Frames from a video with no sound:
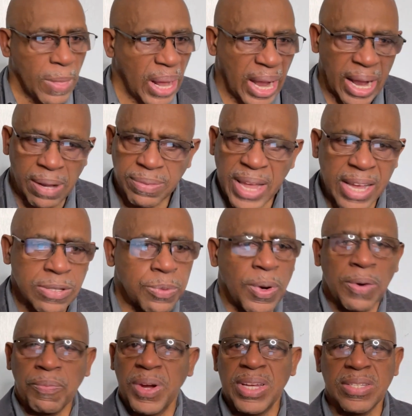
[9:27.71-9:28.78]
That's
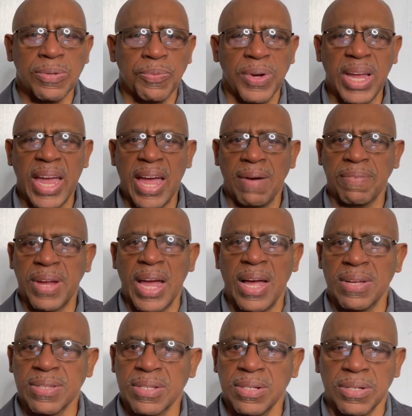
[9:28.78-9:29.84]
one reason we have
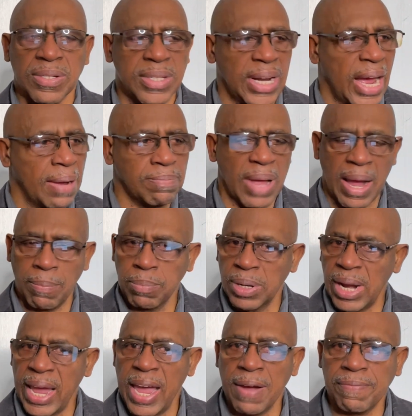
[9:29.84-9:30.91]
counselors, and I'm
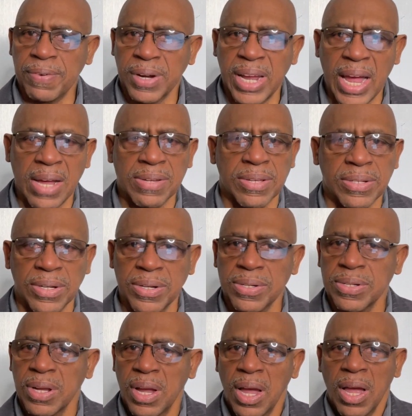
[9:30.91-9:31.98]
glad for counselors,